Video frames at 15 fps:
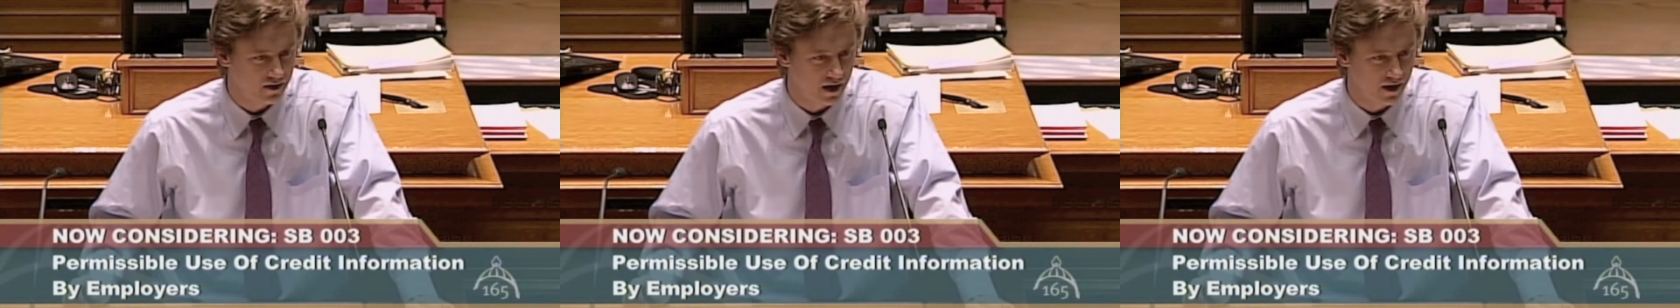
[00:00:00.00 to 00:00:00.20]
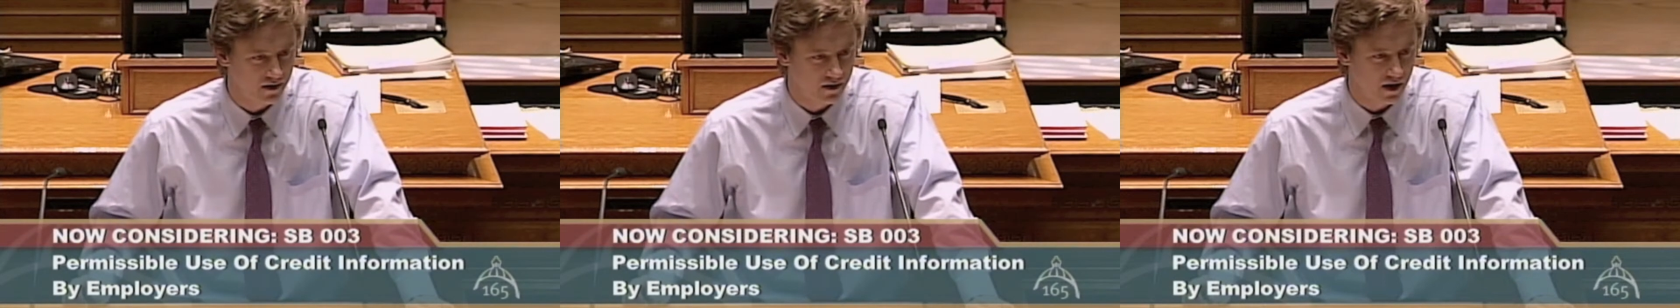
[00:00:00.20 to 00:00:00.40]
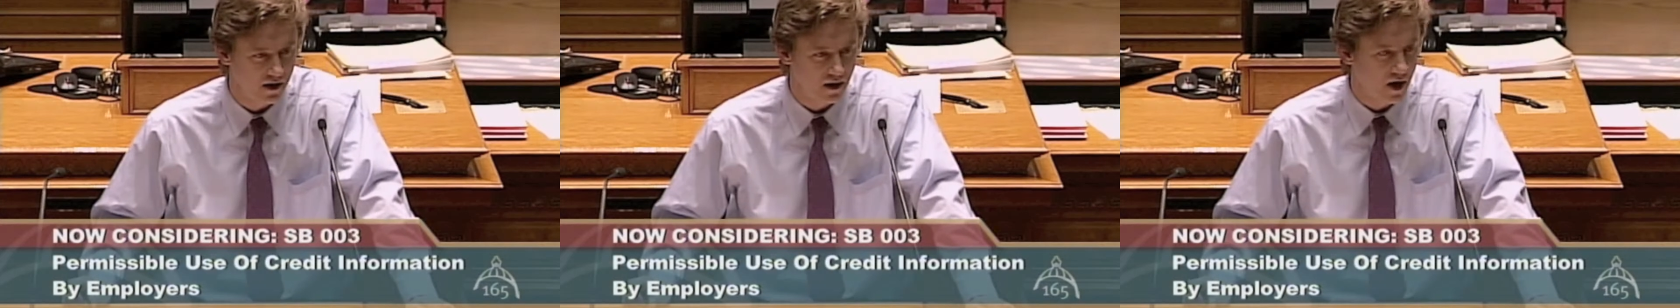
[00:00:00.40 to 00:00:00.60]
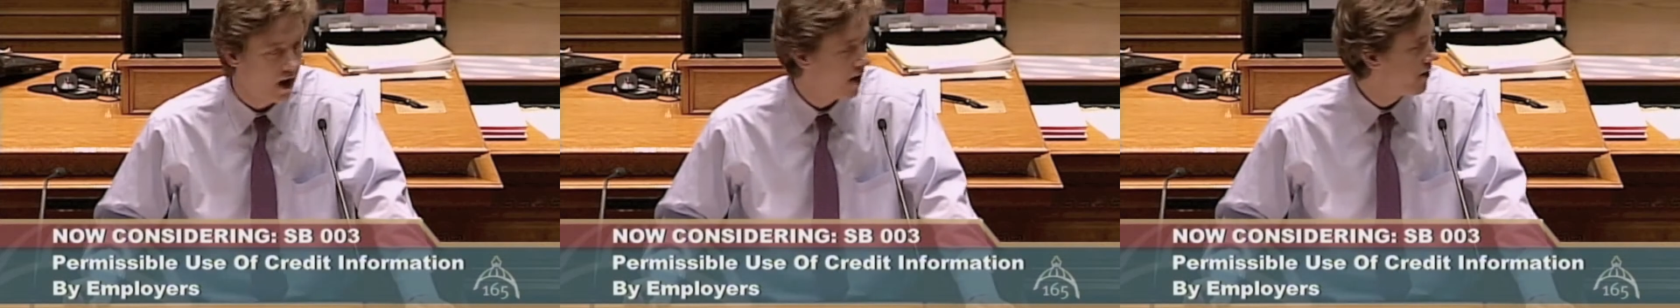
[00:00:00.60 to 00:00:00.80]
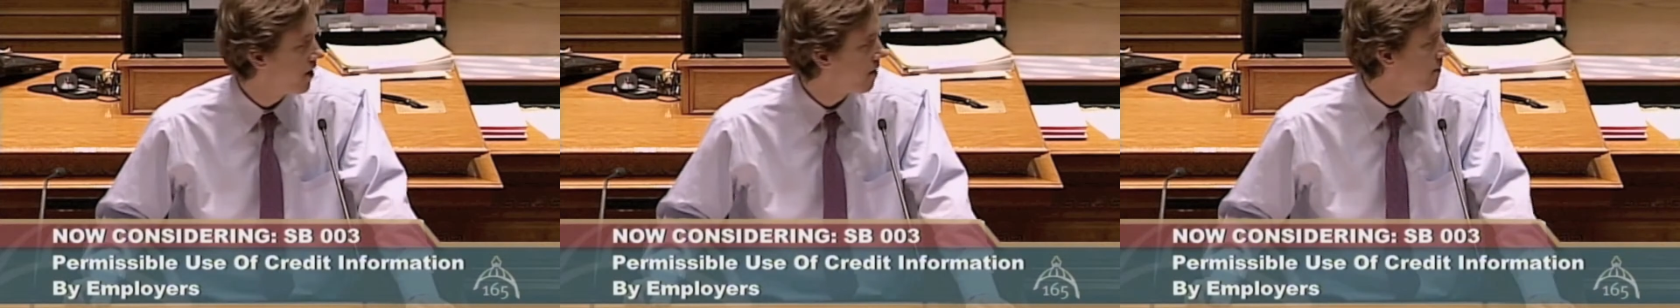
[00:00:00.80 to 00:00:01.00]
says that
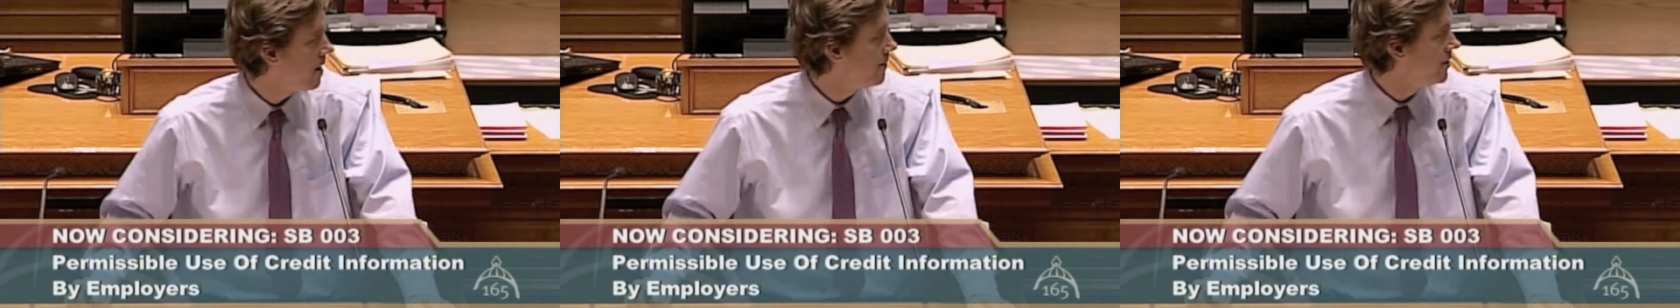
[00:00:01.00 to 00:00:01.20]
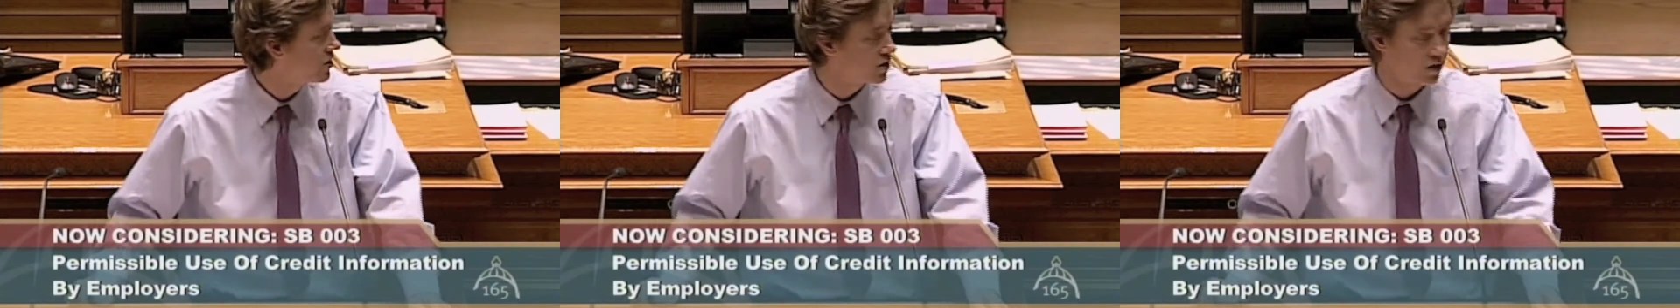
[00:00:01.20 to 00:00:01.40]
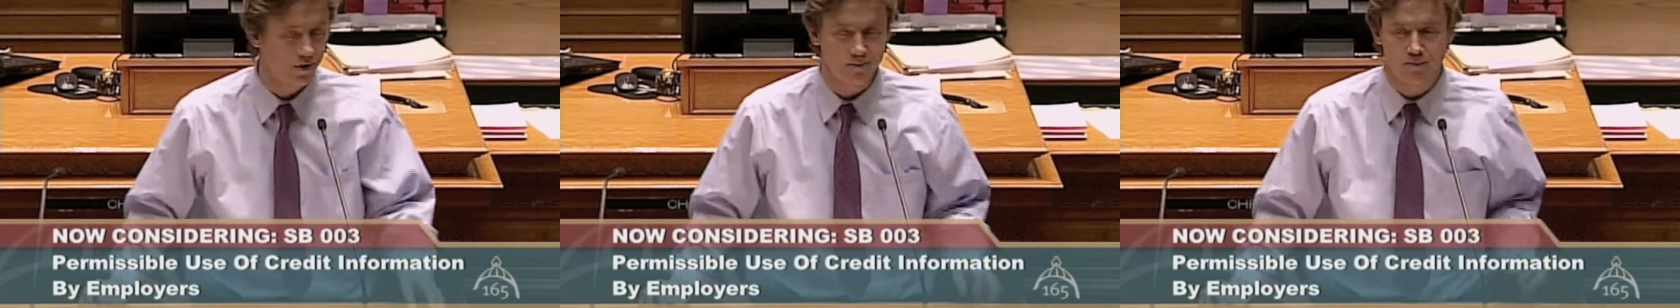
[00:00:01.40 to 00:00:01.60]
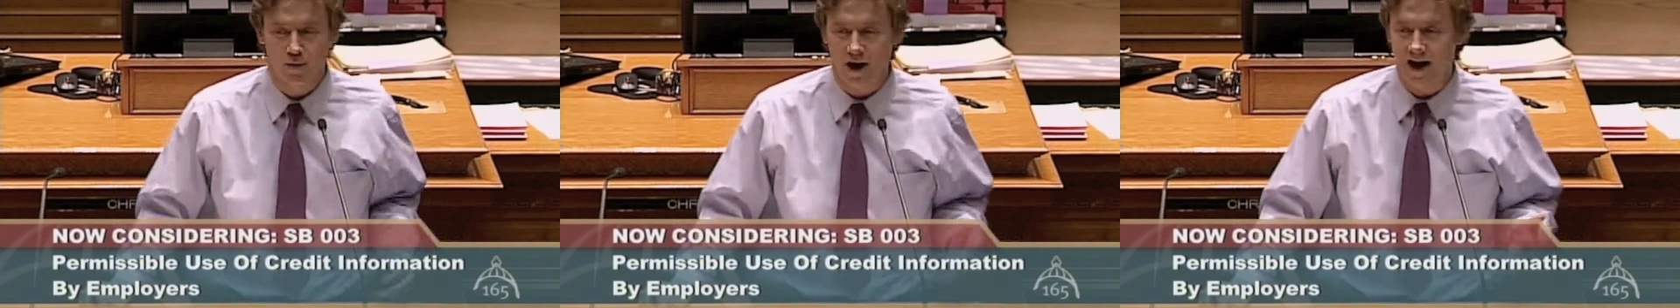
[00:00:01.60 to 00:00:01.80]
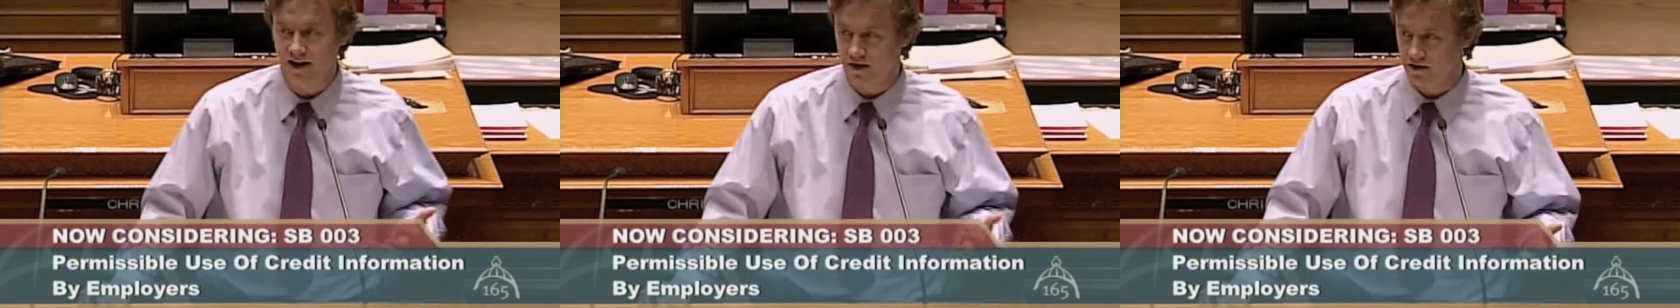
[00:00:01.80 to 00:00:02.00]
there may be certain
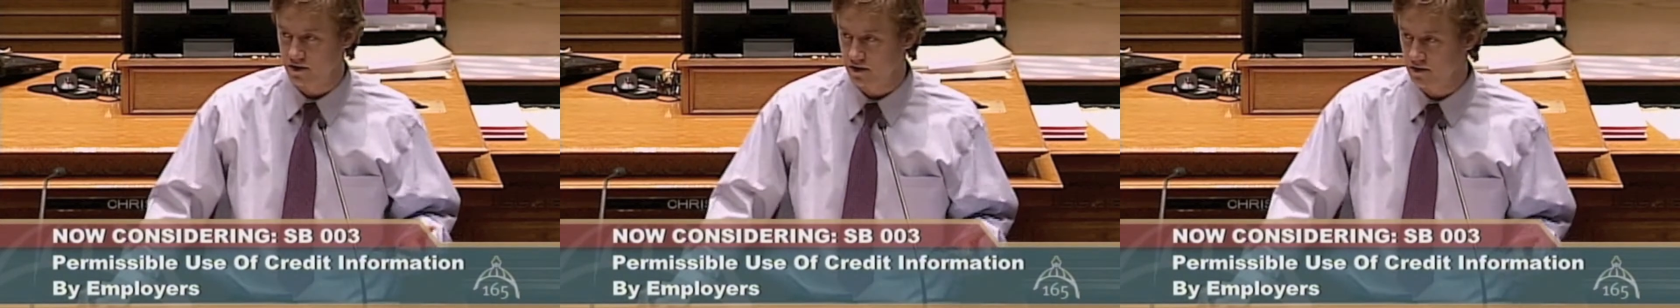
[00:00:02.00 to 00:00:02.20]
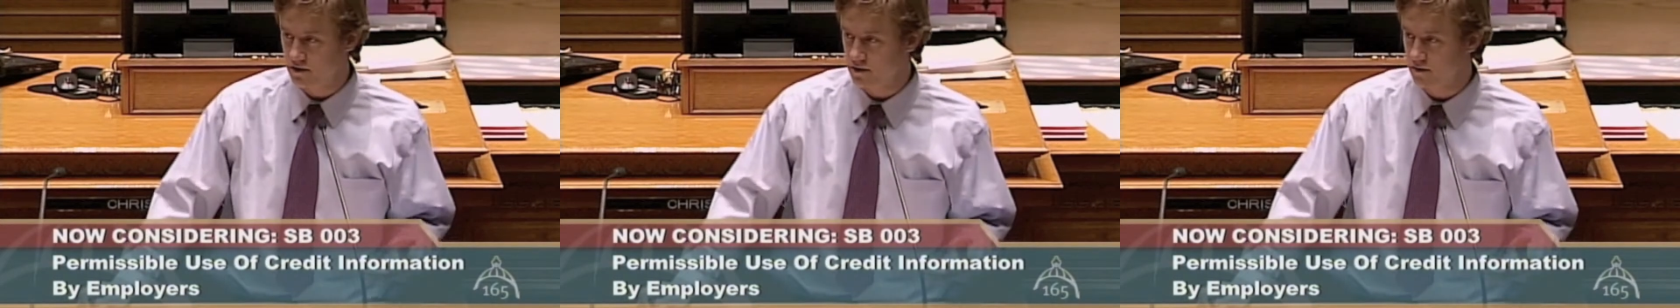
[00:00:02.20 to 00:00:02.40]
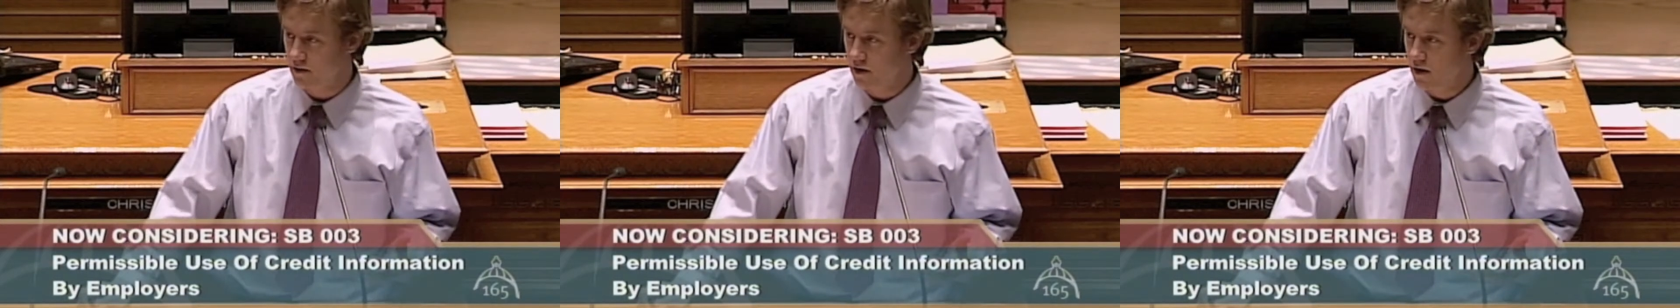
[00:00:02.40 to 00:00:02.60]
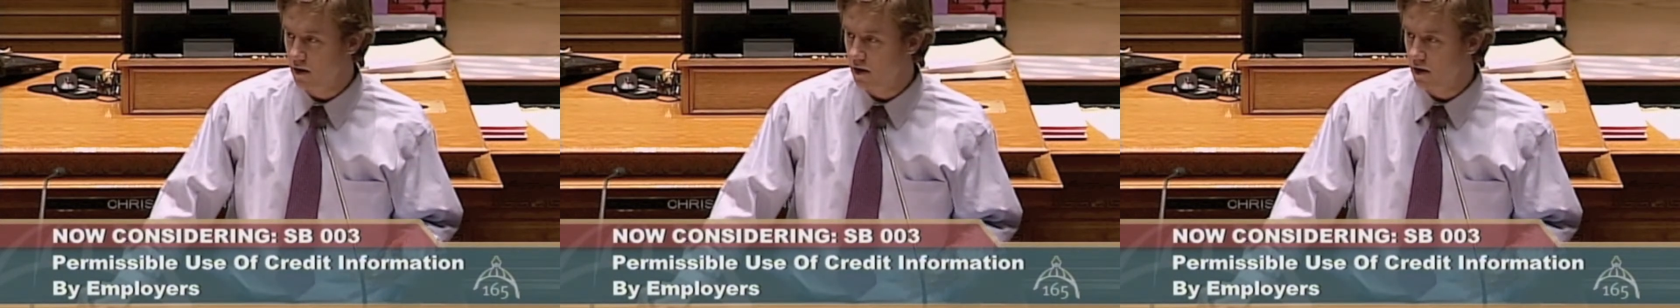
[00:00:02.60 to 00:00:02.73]
practices